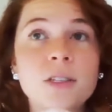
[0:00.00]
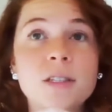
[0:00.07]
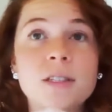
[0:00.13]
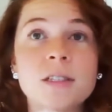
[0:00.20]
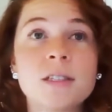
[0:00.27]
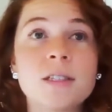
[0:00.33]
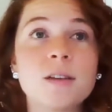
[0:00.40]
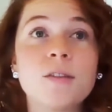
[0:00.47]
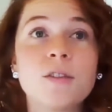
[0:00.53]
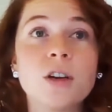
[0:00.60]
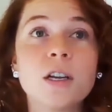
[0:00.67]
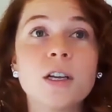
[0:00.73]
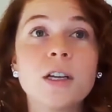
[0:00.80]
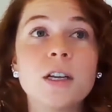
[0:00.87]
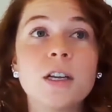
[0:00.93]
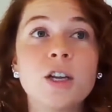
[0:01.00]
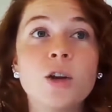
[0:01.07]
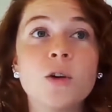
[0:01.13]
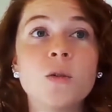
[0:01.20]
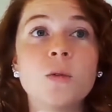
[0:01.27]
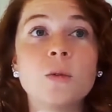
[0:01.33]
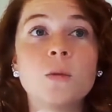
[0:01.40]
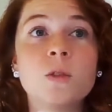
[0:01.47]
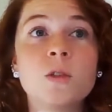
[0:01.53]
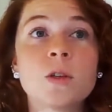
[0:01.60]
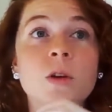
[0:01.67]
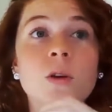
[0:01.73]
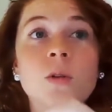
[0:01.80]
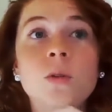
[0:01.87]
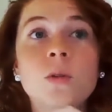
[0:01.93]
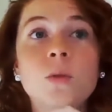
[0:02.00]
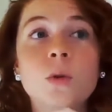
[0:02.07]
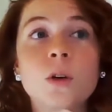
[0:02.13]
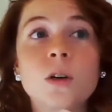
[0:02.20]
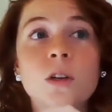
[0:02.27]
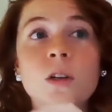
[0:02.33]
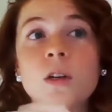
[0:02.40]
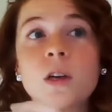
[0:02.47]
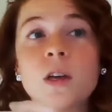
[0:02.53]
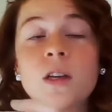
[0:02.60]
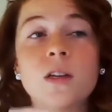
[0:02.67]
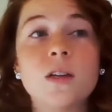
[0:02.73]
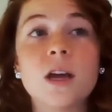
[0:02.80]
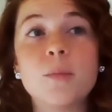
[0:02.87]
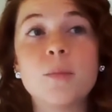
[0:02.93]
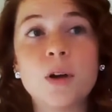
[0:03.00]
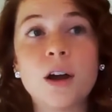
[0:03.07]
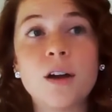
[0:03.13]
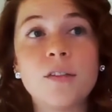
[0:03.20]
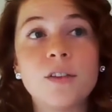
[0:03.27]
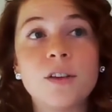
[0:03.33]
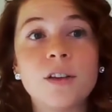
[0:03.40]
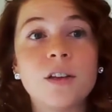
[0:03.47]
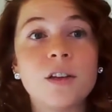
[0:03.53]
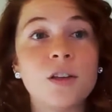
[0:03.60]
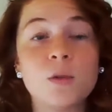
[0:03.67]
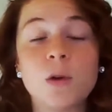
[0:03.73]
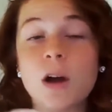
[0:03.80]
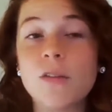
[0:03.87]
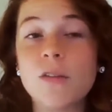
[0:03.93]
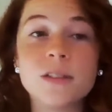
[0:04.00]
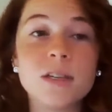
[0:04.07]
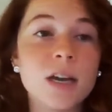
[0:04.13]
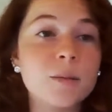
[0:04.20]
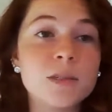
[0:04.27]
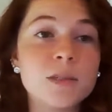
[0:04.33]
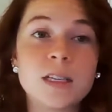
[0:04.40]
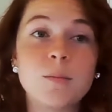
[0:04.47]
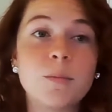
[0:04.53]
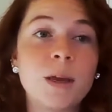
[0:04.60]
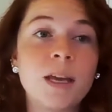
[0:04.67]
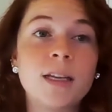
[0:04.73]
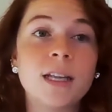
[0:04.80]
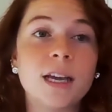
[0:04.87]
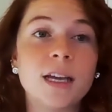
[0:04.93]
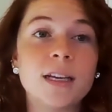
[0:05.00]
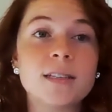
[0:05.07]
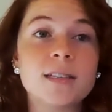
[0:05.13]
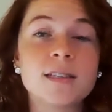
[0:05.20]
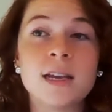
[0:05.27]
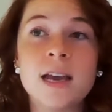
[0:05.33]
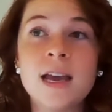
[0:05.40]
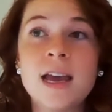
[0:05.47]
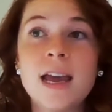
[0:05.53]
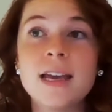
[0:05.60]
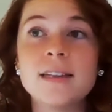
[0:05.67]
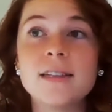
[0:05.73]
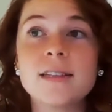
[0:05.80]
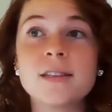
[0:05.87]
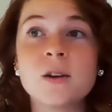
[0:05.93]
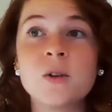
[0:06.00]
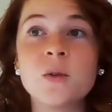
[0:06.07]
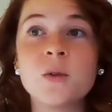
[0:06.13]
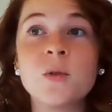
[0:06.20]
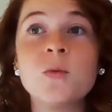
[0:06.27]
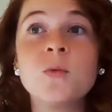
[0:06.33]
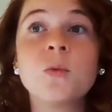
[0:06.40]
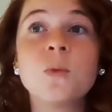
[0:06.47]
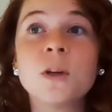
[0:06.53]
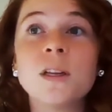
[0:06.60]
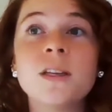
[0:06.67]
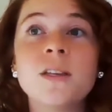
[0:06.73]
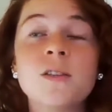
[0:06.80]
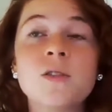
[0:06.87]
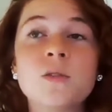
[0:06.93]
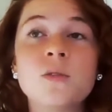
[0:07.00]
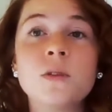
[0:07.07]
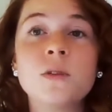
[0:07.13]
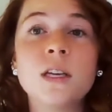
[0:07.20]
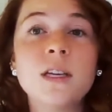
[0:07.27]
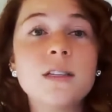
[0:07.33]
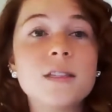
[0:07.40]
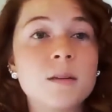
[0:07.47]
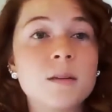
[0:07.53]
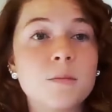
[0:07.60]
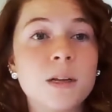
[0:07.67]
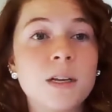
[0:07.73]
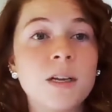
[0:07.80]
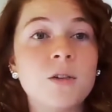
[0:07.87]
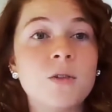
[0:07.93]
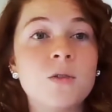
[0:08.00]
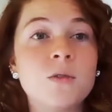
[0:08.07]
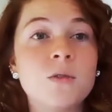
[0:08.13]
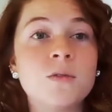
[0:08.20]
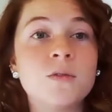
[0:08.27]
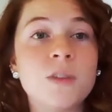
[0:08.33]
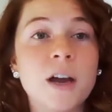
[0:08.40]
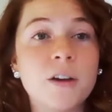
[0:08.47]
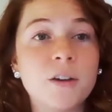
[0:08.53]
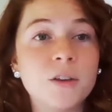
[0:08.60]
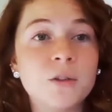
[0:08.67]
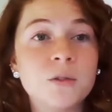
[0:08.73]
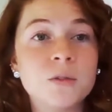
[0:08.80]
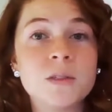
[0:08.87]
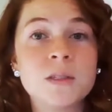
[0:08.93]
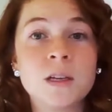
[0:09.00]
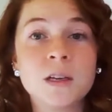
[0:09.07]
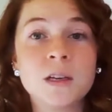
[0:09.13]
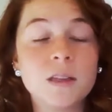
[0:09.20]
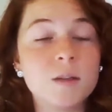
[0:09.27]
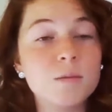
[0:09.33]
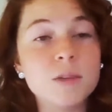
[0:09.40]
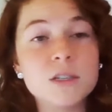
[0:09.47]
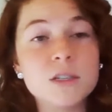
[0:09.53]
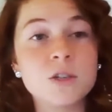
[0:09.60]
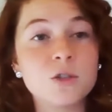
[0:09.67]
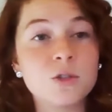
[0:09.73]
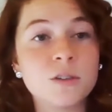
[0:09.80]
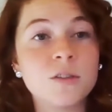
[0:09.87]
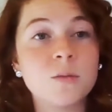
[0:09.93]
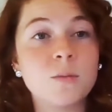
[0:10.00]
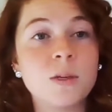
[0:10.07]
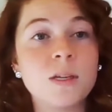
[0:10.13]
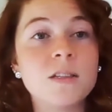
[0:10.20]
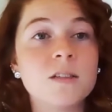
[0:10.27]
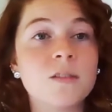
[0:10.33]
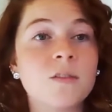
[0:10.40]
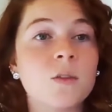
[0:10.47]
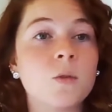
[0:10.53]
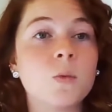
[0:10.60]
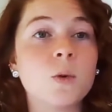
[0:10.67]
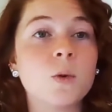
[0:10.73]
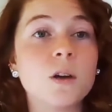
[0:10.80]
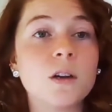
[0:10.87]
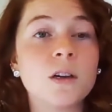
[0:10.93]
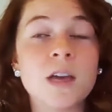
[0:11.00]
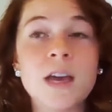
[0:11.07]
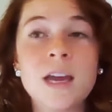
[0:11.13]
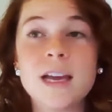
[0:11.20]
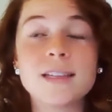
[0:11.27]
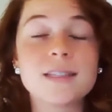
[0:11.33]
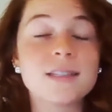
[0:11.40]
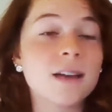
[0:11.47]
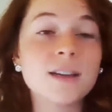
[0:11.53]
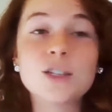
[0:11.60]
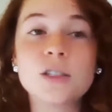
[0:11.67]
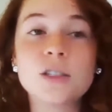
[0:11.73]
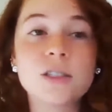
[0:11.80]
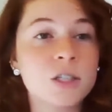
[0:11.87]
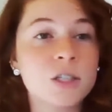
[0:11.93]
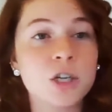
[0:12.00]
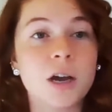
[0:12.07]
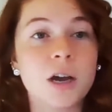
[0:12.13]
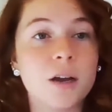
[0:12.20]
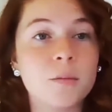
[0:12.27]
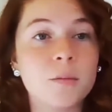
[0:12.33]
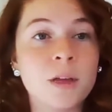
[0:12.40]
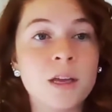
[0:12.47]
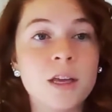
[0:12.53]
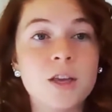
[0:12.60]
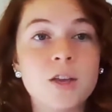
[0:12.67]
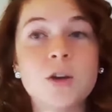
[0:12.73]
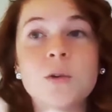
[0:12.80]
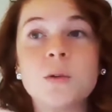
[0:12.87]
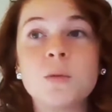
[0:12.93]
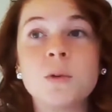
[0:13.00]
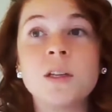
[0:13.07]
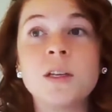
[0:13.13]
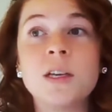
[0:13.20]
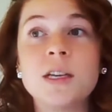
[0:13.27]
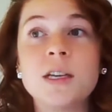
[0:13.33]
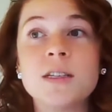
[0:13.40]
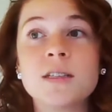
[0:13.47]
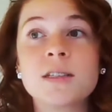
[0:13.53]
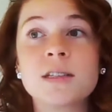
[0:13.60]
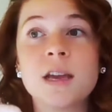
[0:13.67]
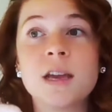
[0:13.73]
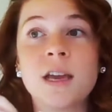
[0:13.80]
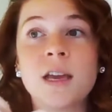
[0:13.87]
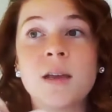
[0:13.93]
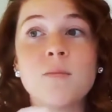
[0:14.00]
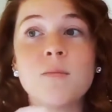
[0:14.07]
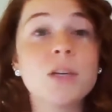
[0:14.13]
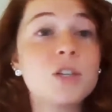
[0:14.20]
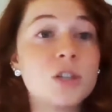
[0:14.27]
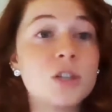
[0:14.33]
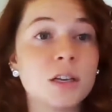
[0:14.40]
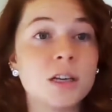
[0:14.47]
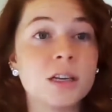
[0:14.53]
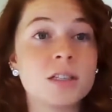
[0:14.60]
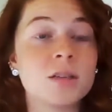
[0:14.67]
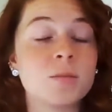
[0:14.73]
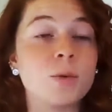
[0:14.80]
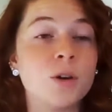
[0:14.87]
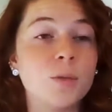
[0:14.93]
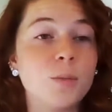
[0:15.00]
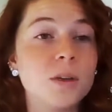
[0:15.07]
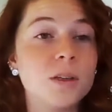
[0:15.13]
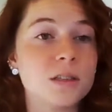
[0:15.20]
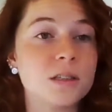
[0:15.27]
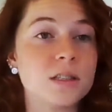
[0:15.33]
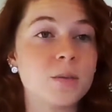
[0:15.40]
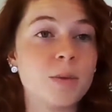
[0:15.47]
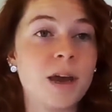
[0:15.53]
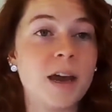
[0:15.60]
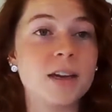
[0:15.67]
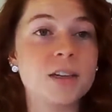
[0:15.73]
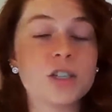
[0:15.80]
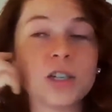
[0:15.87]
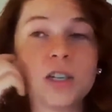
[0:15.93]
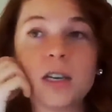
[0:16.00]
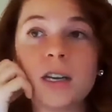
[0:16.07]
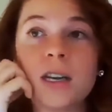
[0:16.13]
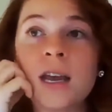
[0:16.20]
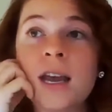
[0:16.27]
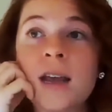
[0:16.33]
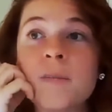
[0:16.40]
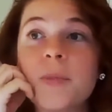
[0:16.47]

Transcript: It's a different, you know, to go to work in a nonprofit, you oftentimes get paid less. Mm-hmm. And so you really do need somebody who values the mission-driven piece of the work. It's not just a job, you know, it really is a mission. It's a purpose. It's a passion.